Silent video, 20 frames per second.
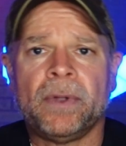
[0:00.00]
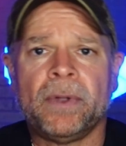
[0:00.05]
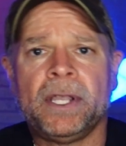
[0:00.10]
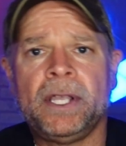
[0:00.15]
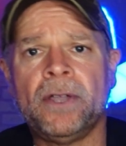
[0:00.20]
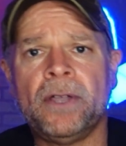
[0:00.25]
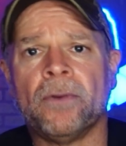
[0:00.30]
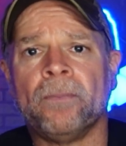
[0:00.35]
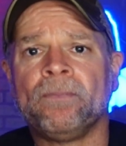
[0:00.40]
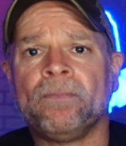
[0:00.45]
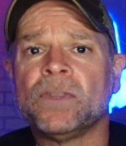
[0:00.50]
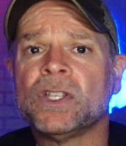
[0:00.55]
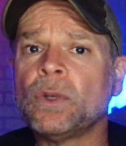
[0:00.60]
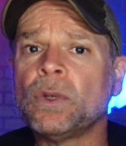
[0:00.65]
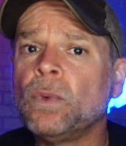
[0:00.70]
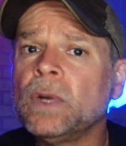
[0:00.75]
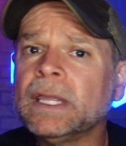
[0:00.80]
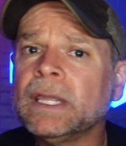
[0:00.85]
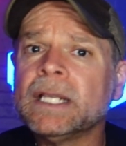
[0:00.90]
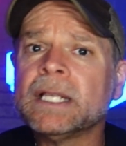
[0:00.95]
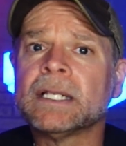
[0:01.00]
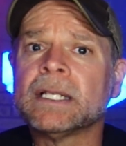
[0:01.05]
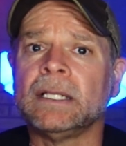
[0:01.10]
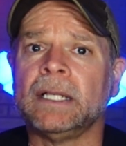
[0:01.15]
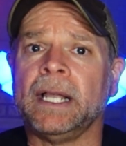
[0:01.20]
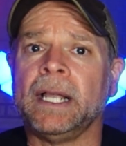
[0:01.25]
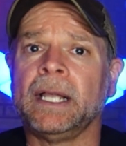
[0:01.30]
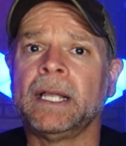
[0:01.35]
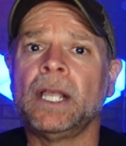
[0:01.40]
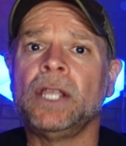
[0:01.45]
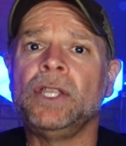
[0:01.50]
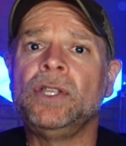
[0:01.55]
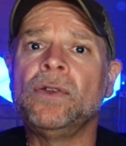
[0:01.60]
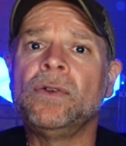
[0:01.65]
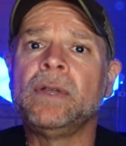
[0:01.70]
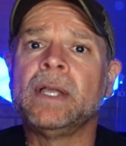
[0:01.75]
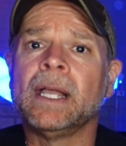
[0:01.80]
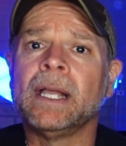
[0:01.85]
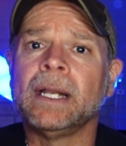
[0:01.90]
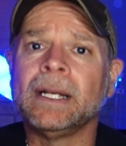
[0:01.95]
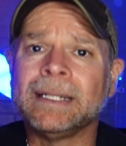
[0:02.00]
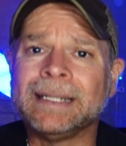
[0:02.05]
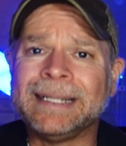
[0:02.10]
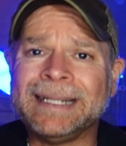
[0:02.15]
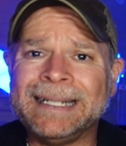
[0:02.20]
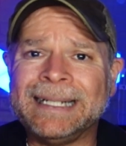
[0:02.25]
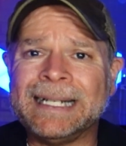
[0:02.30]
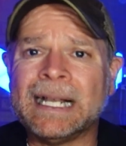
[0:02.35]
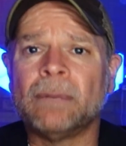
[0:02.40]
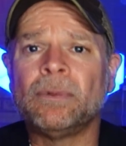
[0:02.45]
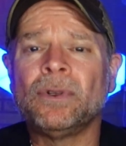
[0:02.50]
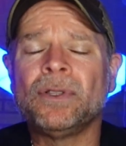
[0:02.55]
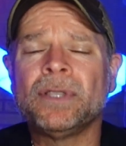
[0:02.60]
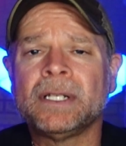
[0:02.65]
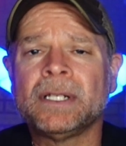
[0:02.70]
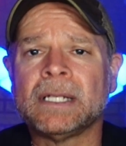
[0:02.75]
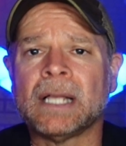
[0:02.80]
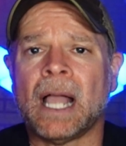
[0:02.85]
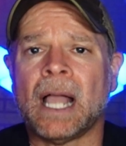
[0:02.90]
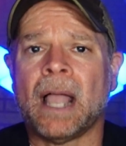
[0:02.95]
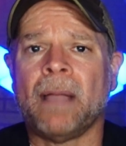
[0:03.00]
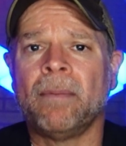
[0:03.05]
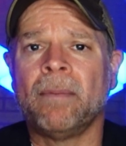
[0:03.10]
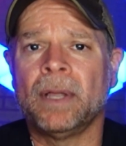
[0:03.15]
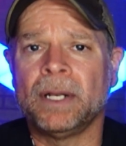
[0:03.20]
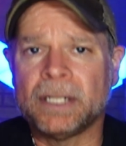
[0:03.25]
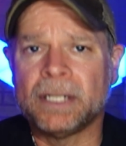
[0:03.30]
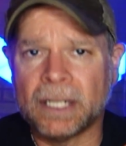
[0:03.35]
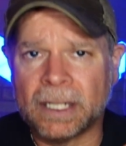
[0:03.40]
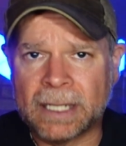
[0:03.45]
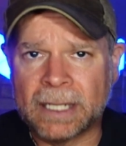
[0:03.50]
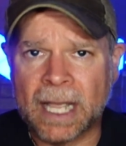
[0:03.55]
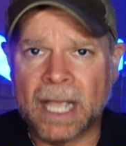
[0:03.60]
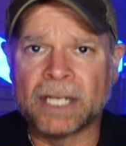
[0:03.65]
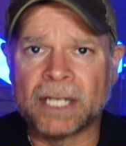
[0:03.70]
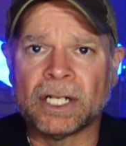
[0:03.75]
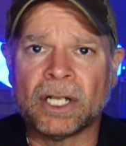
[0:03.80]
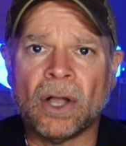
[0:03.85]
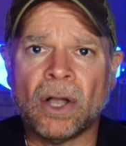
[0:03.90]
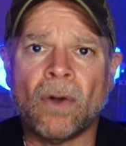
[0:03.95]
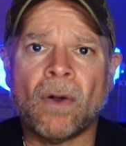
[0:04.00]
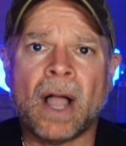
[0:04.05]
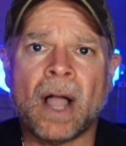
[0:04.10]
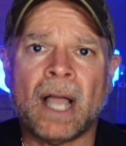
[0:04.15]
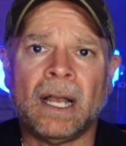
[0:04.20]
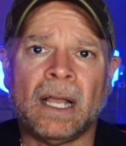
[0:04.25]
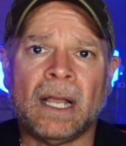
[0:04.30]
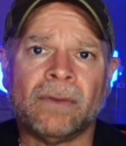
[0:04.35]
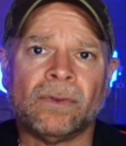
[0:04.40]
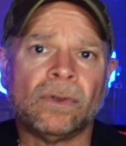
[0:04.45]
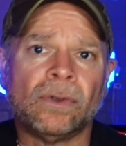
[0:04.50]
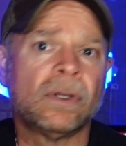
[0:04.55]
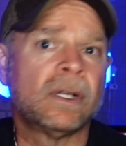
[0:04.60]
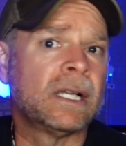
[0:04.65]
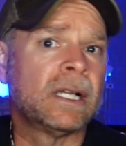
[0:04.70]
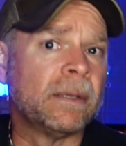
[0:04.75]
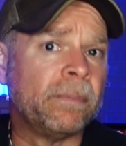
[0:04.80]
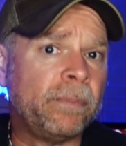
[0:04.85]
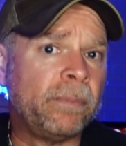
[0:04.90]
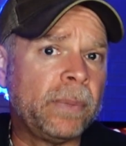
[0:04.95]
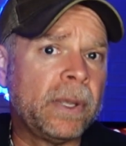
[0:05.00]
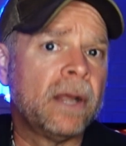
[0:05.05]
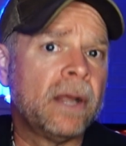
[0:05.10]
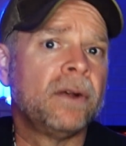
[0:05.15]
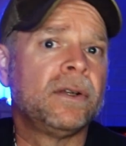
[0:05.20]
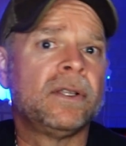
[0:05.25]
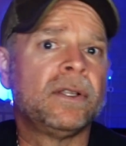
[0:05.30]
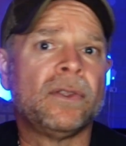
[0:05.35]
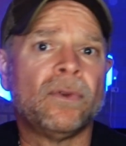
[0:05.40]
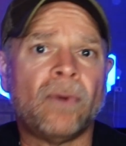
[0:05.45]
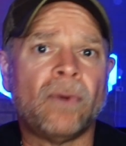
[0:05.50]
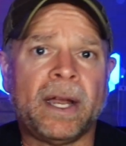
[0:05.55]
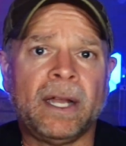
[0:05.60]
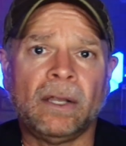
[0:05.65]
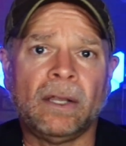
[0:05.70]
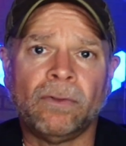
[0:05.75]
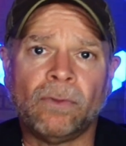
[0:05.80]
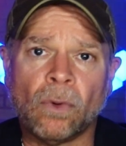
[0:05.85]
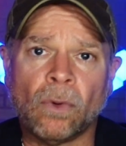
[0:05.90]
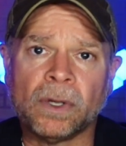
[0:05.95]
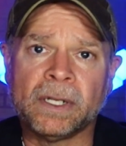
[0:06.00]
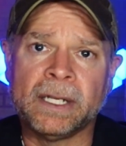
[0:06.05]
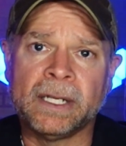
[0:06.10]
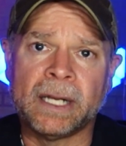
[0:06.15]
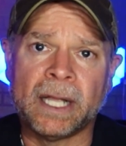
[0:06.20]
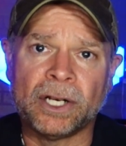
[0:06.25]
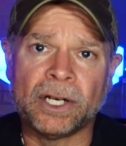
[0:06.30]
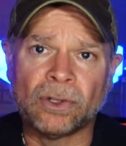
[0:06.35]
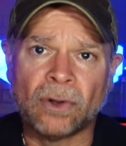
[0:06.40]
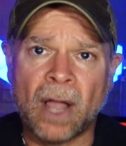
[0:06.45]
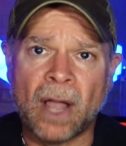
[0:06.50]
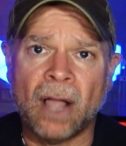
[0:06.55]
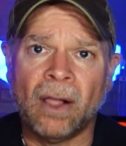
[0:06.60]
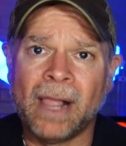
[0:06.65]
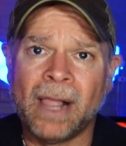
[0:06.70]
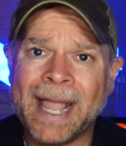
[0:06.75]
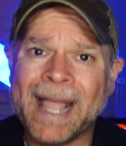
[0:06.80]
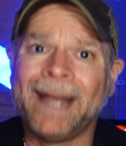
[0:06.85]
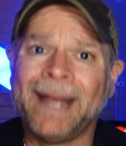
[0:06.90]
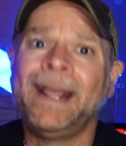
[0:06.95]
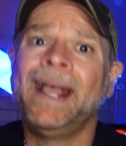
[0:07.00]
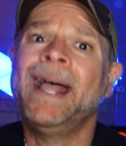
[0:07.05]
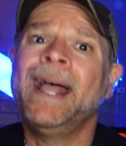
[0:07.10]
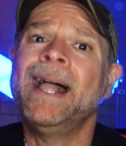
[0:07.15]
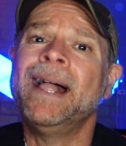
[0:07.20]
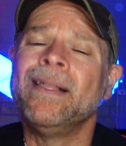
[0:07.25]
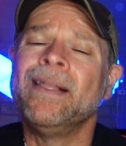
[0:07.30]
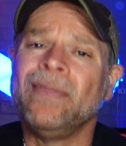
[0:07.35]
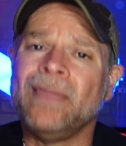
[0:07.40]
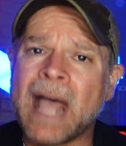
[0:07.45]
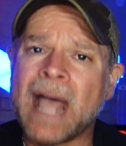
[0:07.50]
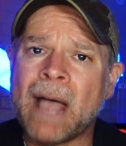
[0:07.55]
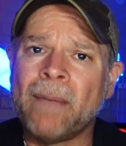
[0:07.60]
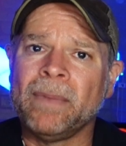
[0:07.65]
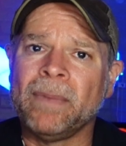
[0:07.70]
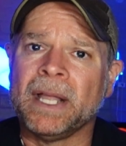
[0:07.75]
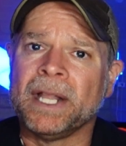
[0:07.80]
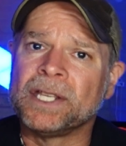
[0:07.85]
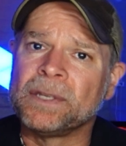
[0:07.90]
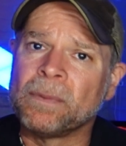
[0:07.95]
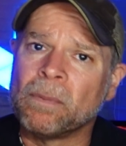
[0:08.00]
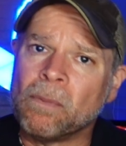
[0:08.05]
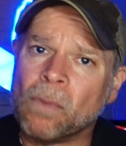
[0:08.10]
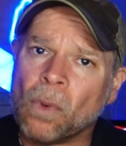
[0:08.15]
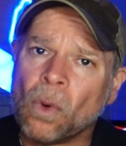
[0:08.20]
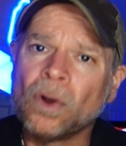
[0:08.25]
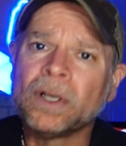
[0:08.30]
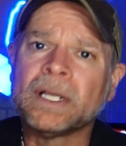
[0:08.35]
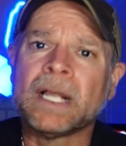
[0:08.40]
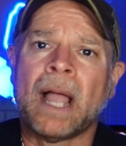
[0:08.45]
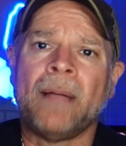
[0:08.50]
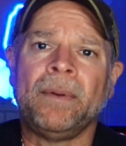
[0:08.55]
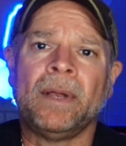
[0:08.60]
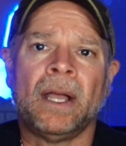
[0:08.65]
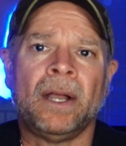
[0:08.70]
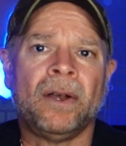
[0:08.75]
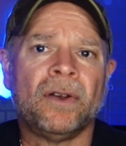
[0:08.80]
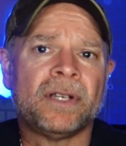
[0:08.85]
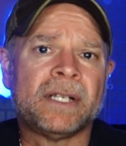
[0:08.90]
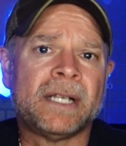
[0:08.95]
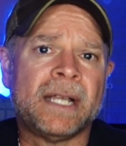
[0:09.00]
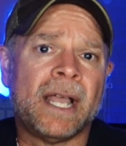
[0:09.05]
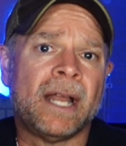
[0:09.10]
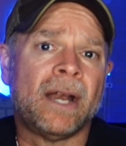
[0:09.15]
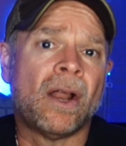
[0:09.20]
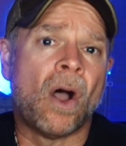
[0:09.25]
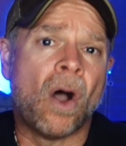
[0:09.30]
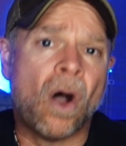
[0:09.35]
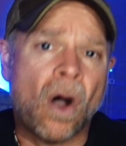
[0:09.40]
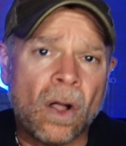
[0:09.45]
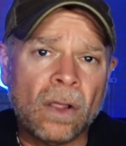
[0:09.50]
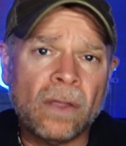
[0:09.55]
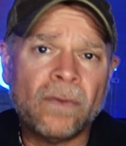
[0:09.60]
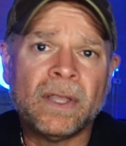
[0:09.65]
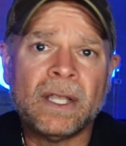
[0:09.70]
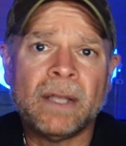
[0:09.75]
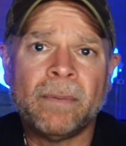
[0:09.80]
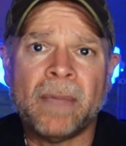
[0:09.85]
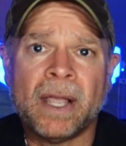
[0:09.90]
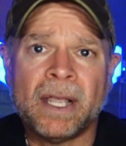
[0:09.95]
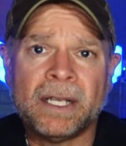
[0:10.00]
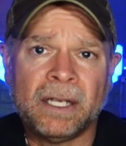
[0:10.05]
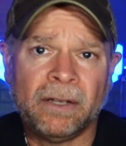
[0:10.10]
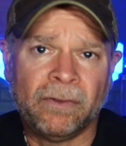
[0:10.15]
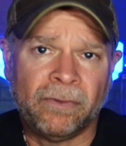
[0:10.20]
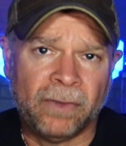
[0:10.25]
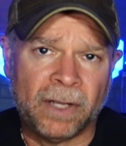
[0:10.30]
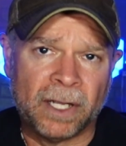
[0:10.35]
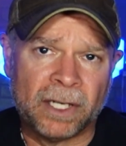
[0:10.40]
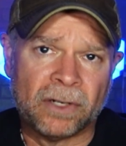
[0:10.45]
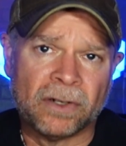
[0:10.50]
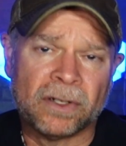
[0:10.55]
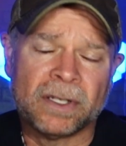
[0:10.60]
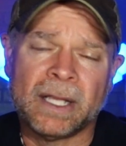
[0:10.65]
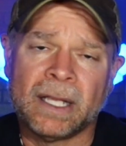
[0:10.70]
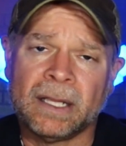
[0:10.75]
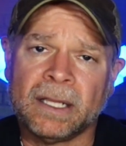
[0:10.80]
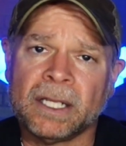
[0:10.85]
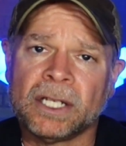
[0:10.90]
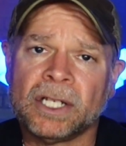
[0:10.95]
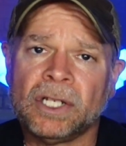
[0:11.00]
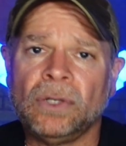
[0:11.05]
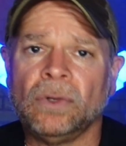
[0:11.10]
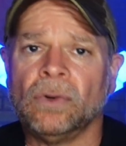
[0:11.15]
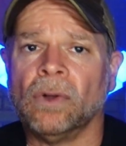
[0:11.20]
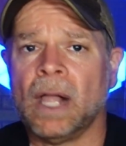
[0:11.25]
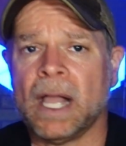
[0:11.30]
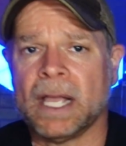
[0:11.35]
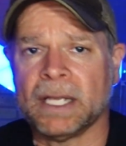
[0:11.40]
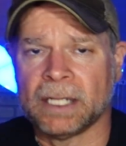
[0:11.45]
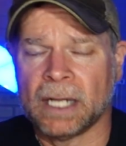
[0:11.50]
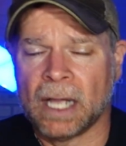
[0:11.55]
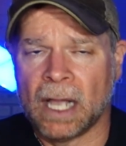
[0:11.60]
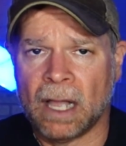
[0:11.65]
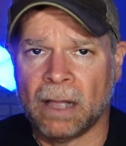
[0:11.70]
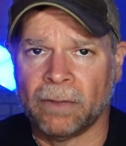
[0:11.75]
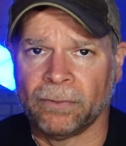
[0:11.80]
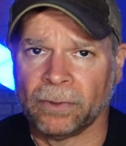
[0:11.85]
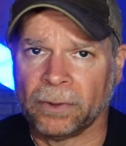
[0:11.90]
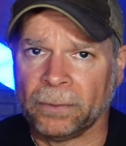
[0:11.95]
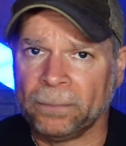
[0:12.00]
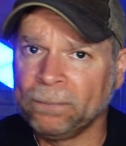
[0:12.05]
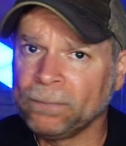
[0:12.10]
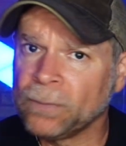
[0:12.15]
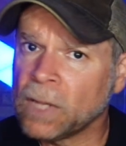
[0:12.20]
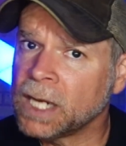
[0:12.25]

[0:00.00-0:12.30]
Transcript: with you. So with this link, you get double the time to test GoHighLevel compared to the regular 14-day trial, and that means more time to understand all of the amazing features that this tool has to offer.